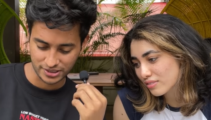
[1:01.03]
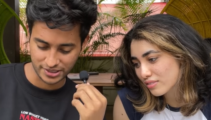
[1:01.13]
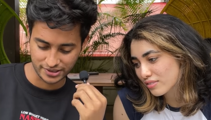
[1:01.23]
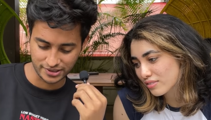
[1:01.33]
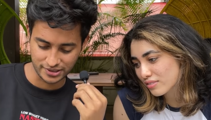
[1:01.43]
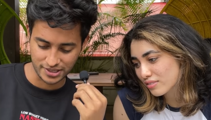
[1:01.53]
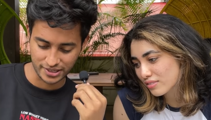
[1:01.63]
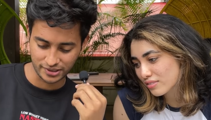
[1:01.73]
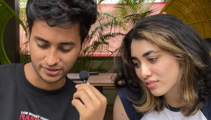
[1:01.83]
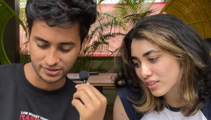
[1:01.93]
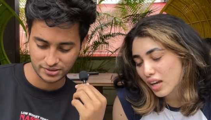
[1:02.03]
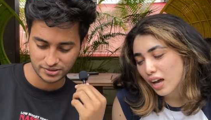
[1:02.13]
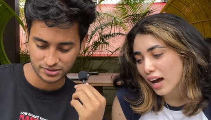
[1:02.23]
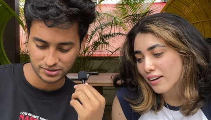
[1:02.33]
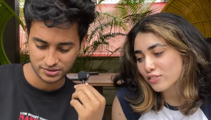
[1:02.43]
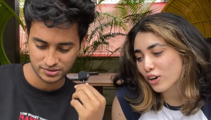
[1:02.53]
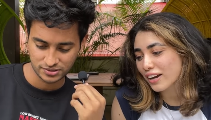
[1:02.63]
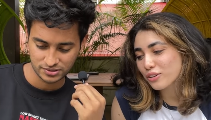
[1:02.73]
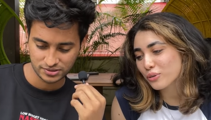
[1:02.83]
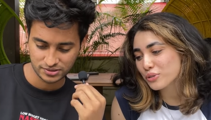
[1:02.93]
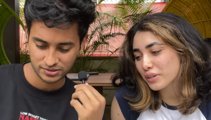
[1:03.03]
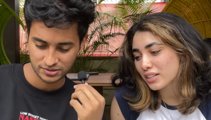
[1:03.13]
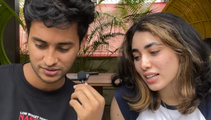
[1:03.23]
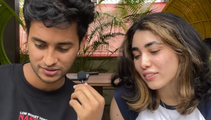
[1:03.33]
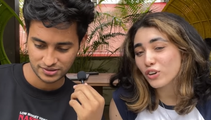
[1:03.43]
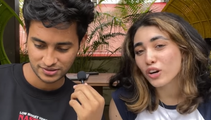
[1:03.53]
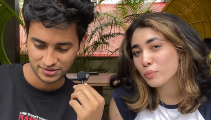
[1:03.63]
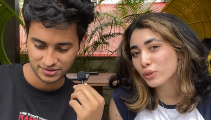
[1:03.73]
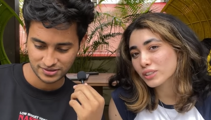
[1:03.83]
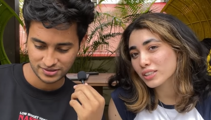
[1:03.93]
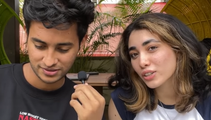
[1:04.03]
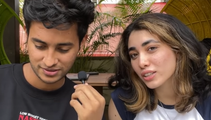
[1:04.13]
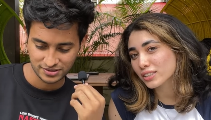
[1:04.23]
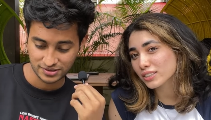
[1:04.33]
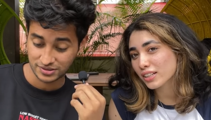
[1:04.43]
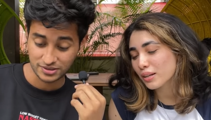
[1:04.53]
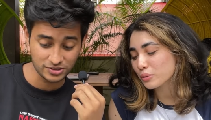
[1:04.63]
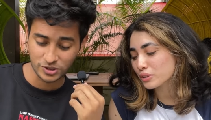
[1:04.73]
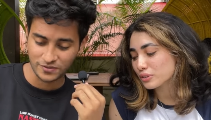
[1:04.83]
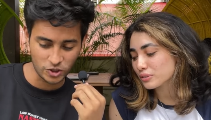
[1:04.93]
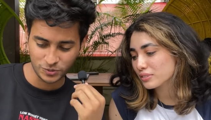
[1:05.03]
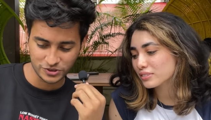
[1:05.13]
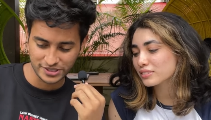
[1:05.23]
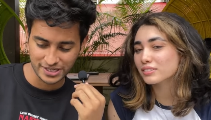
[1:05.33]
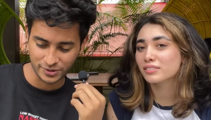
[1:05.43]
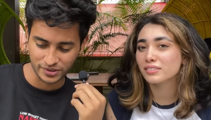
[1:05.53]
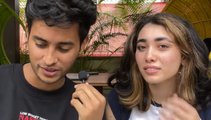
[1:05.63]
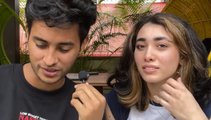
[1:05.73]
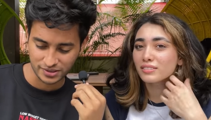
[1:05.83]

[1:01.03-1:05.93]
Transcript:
Speaker 1: that I really liked.
Speaker 2: I've no, I know which one it is. I've not posted on Instagram. You have
Speaker 1: not posted anywhere.